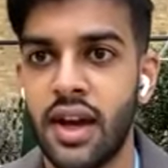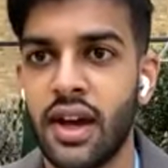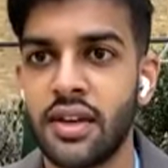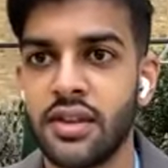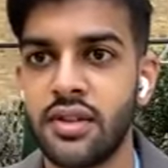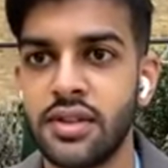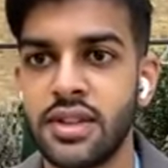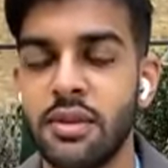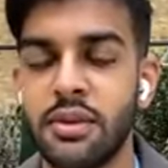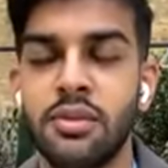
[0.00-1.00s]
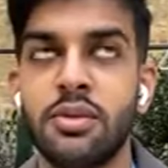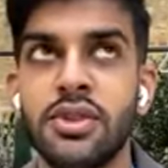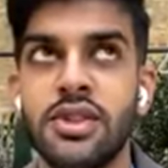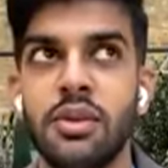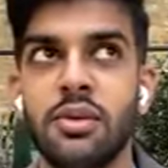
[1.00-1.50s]
And do you say, would
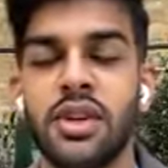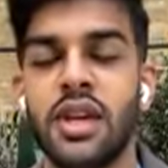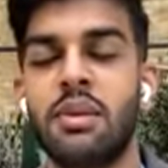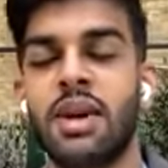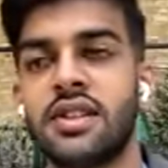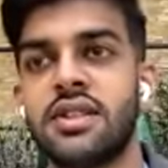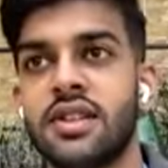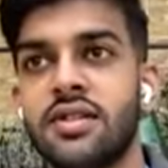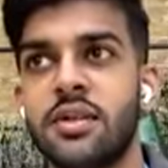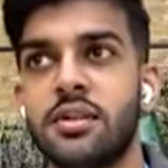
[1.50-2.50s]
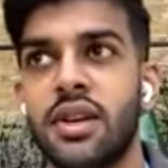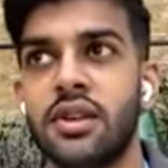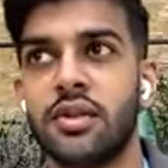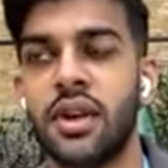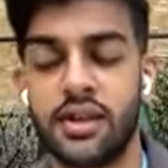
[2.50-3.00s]
you say when you came out of sixth form that
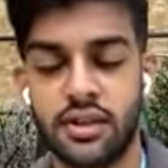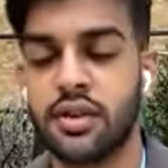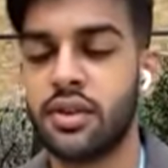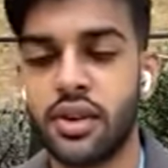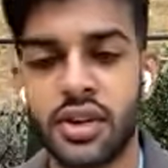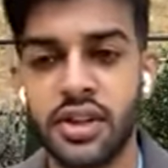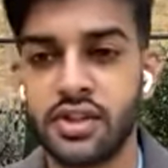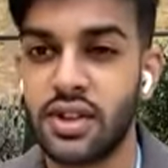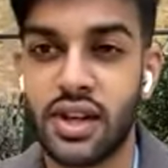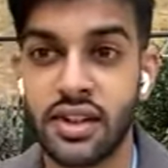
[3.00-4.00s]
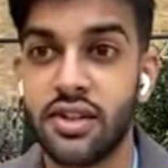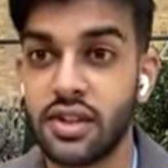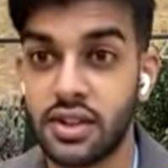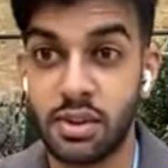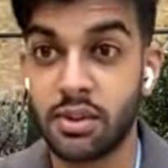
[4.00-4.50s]
you had the core knowledge or you had the
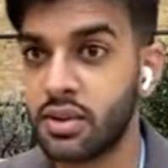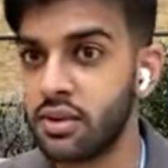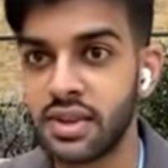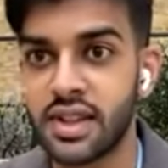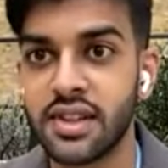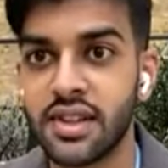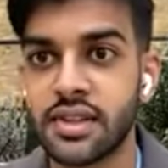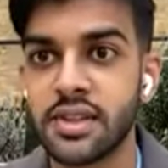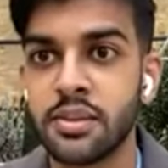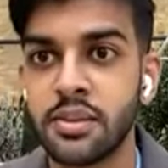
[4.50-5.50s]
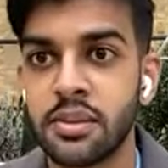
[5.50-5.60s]
knowledge to be able to do these kind of things?